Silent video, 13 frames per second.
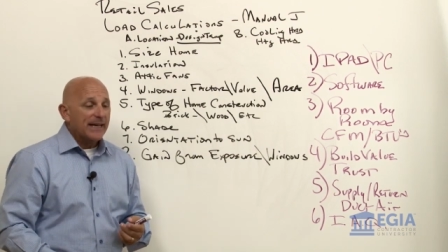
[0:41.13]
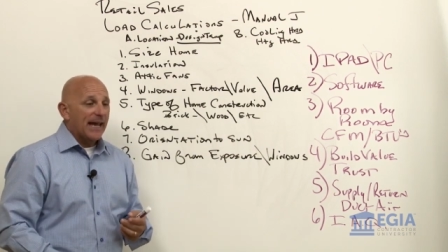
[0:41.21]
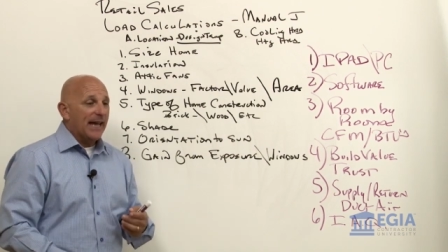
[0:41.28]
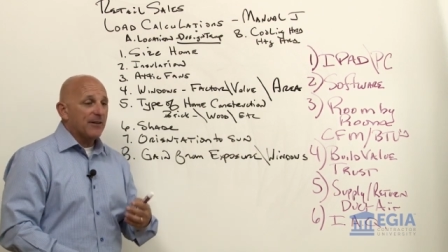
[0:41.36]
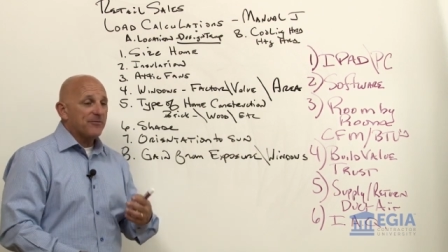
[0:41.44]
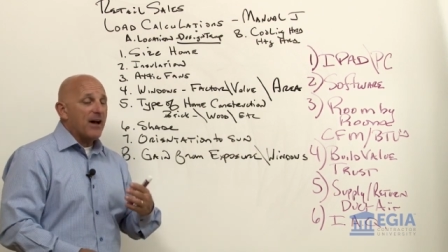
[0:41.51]

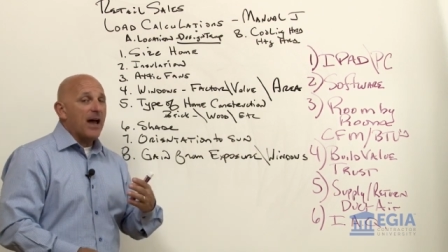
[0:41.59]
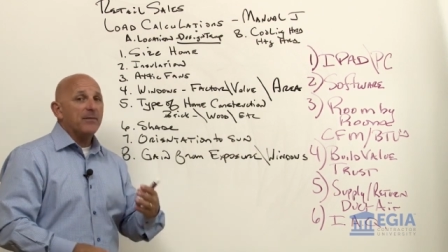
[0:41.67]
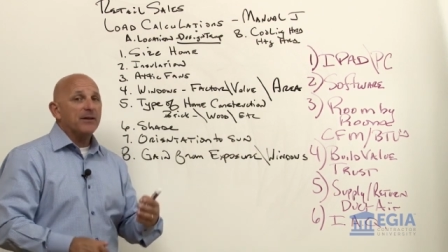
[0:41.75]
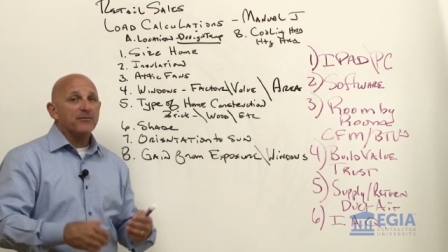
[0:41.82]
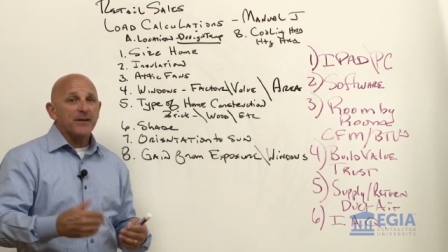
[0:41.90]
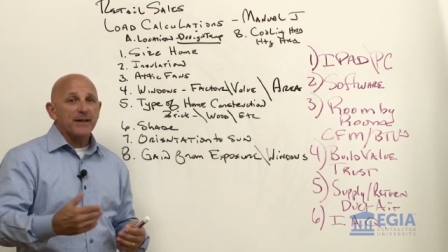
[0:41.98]
And if I'm
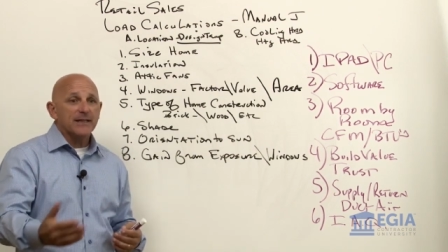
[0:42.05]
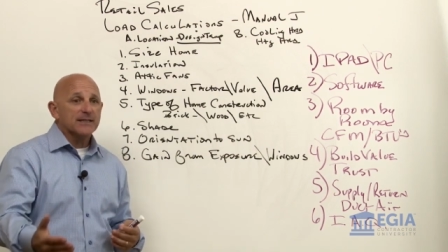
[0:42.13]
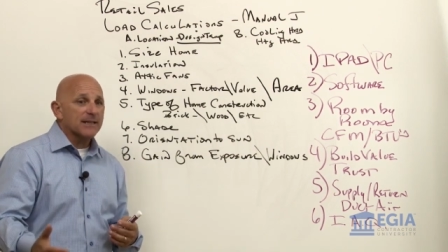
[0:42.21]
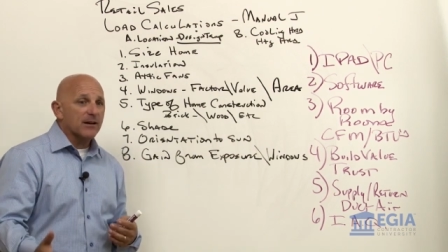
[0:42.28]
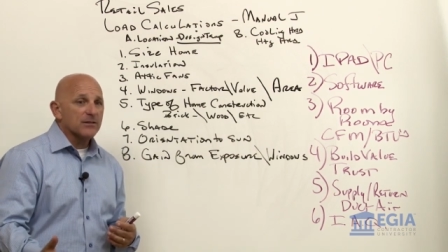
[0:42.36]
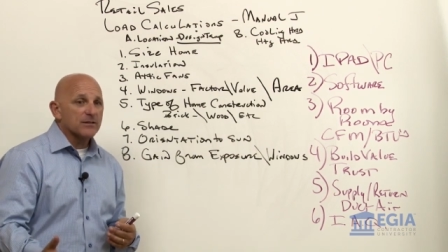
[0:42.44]
in
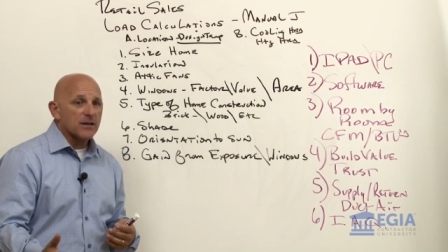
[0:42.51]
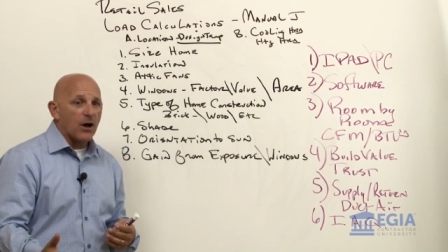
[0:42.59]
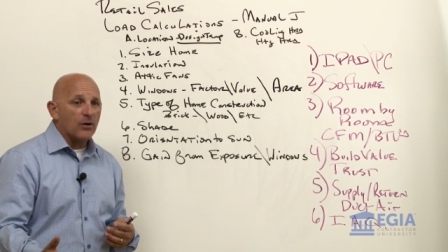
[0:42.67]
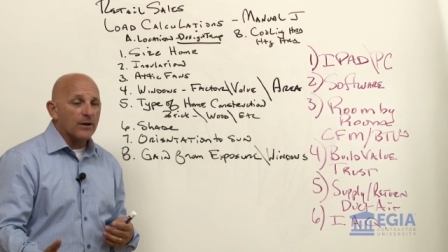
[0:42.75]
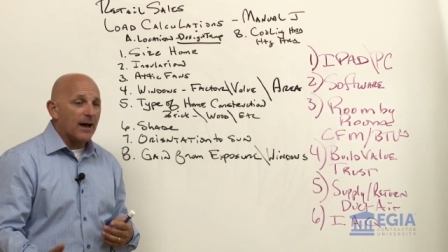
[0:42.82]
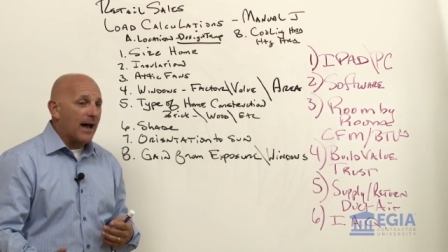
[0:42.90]
Phoenix,
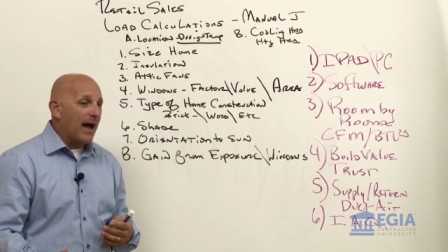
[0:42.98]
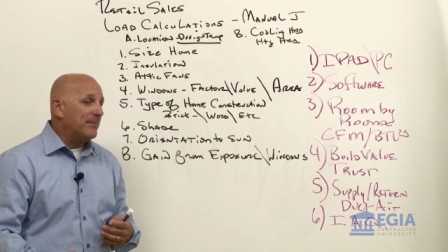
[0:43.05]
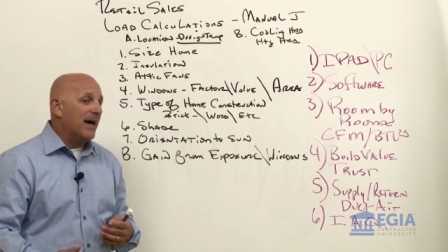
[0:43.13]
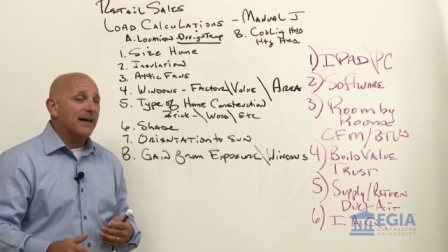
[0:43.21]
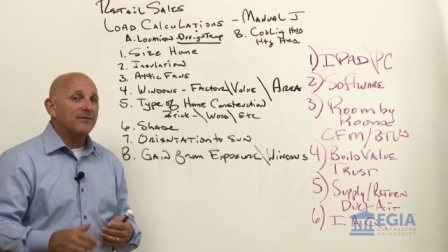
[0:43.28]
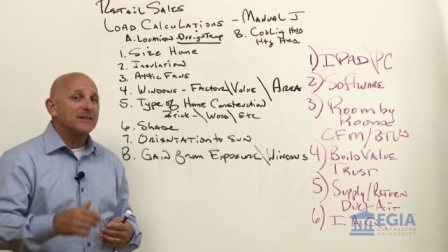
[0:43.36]
Arizona, I'm
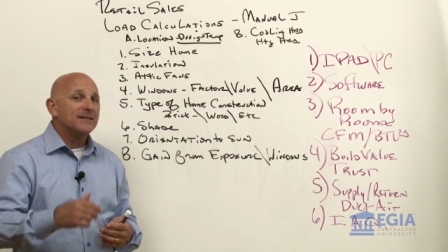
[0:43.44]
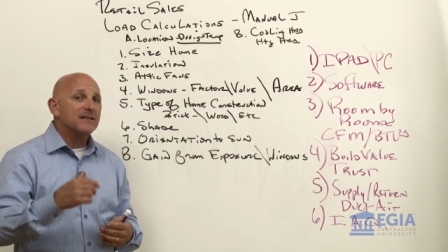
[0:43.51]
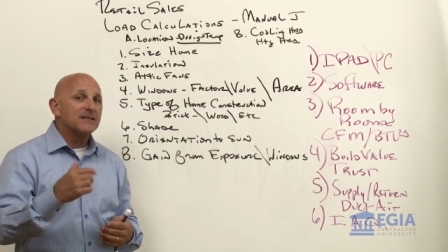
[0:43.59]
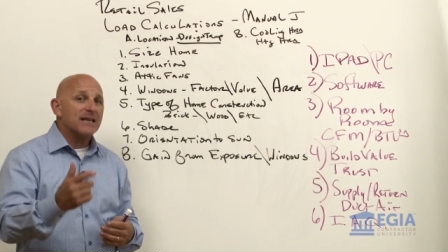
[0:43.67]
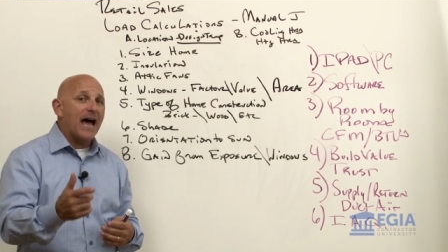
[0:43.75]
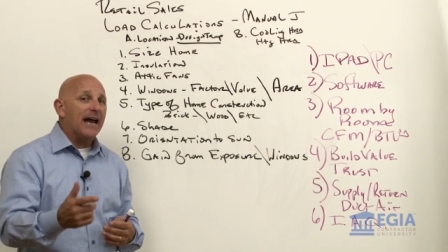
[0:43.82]
not even
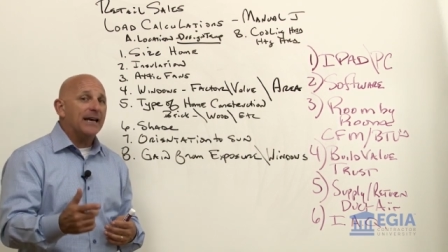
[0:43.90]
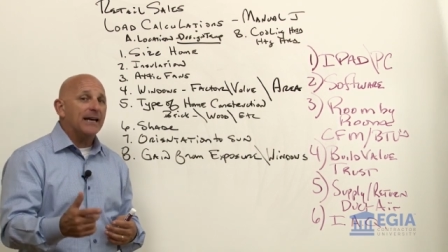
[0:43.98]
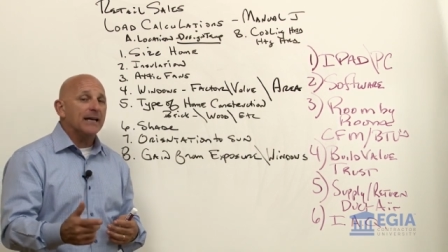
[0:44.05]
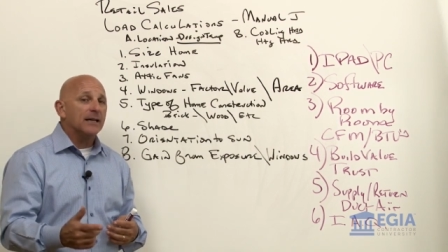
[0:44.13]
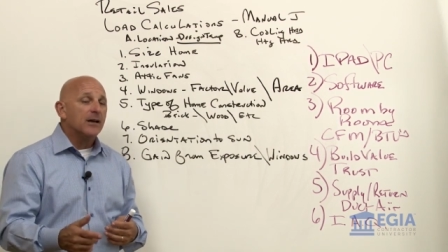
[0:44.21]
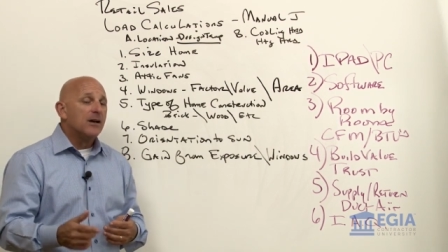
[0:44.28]

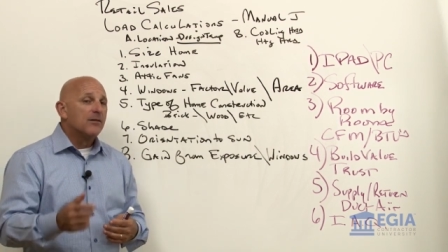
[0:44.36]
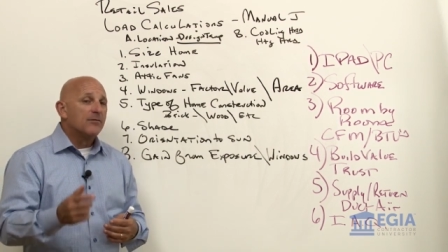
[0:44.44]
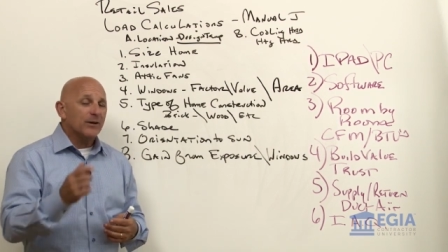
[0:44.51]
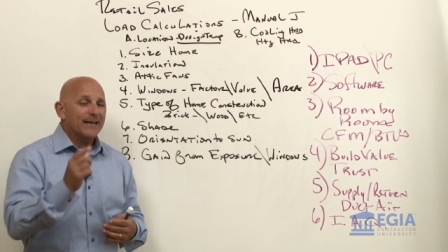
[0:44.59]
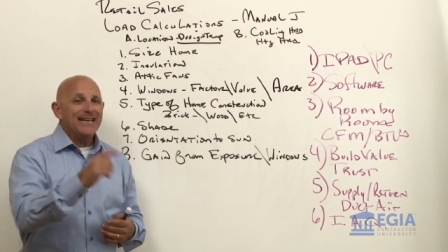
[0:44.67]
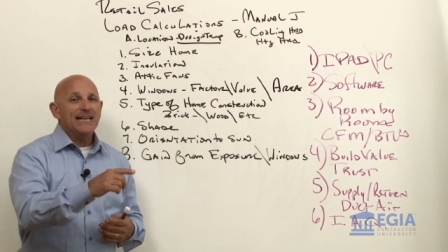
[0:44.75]
designing
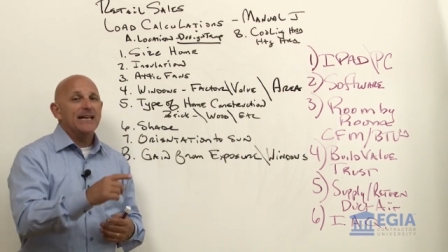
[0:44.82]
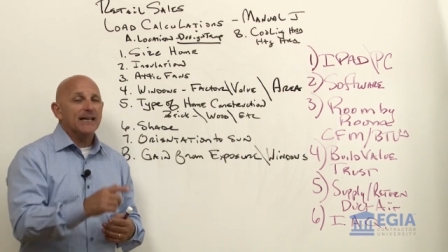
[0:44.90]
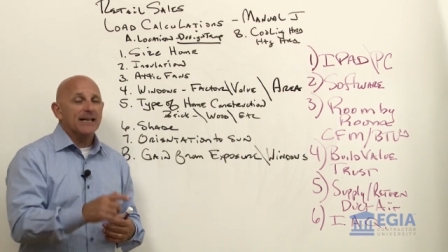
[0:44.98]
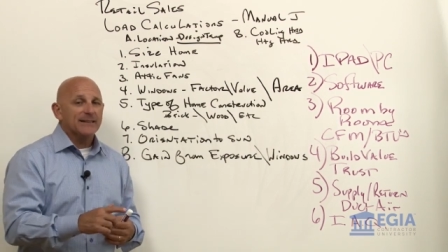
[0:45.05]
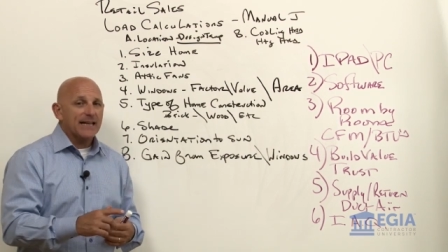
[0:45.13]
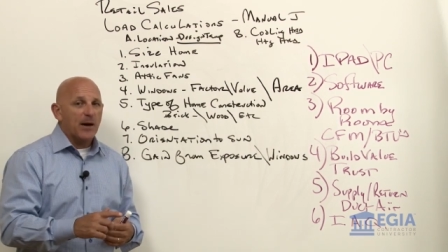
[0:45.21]
for
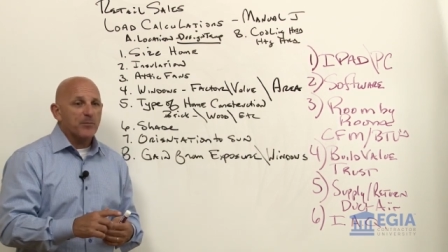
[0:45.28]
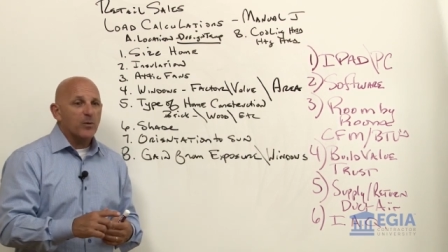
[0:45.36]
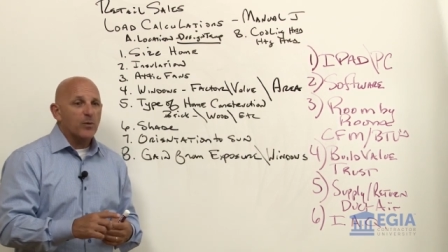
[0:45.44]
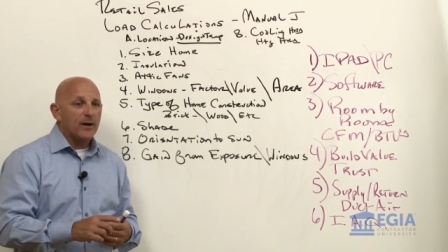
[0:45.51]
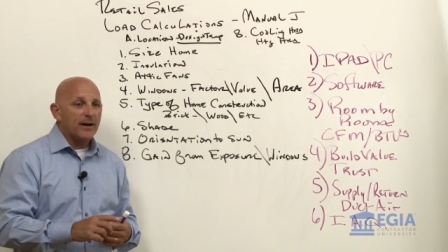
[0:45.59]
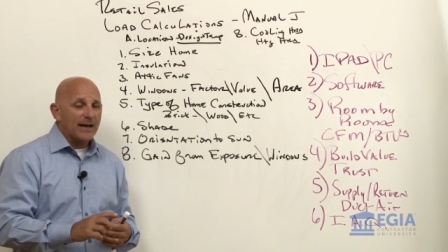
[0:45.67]
heating at that
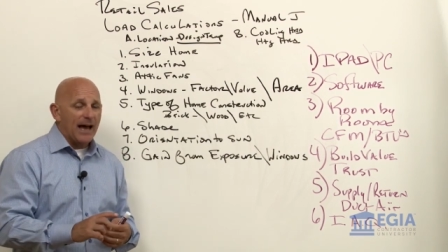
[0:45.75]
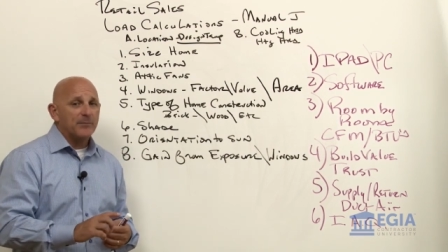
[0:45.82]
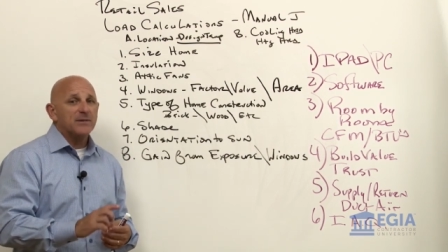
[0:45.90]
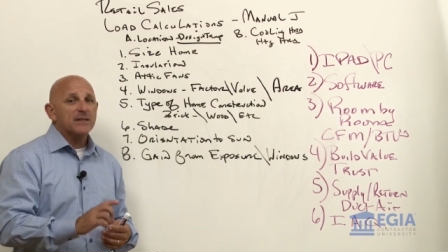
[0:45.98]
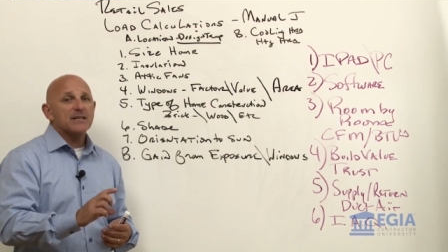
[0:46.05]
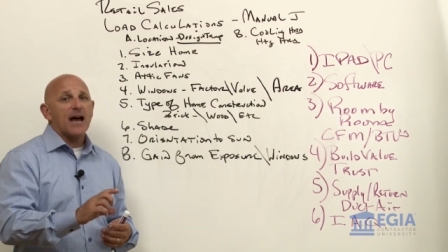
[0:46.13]
point.
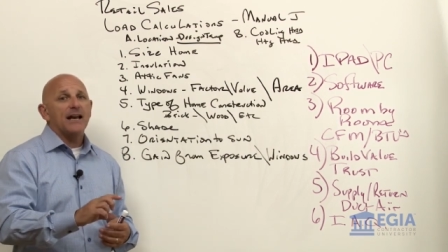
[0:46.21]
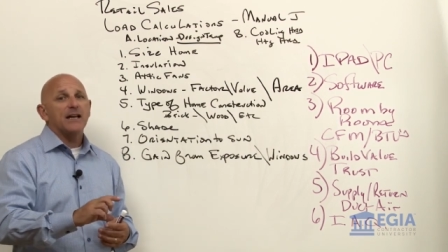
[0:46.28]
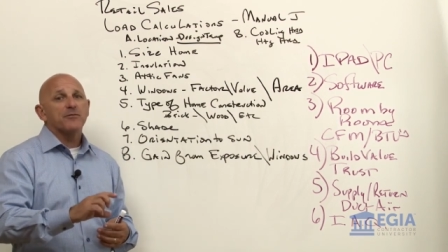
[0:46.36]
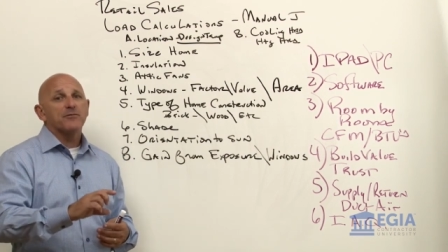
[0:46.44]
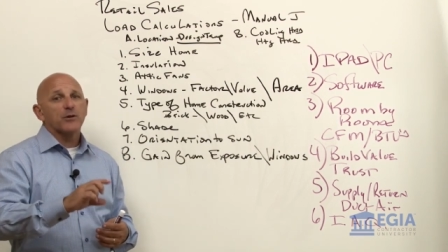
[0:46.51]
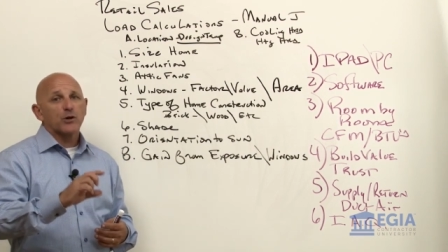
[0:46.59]
I'm
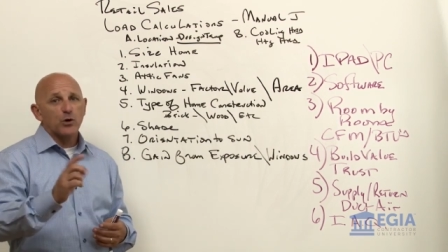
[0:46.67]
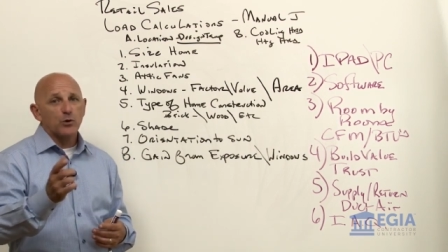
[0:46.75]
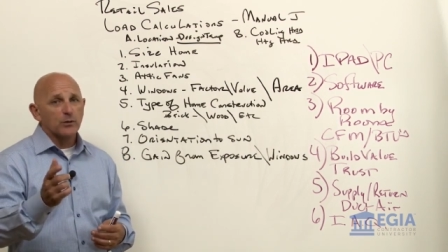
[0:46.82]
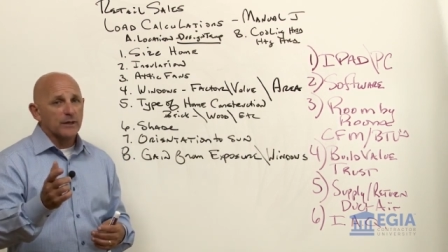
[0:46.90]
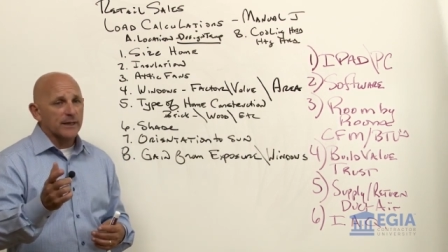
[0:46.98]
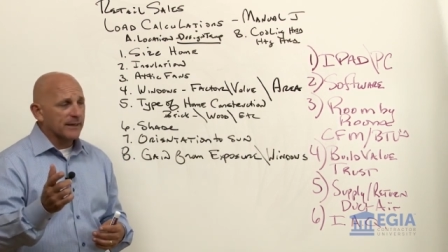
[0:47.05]
designing for
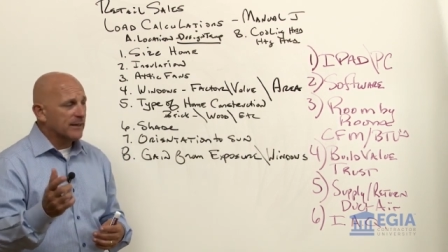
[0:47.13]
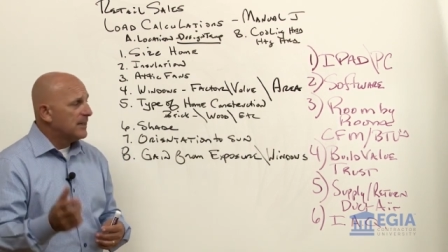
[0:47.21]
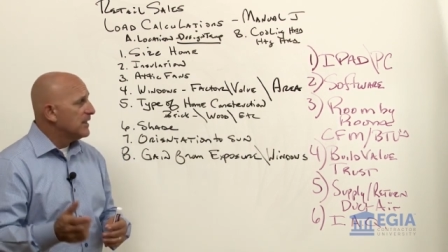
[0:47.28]
cooling.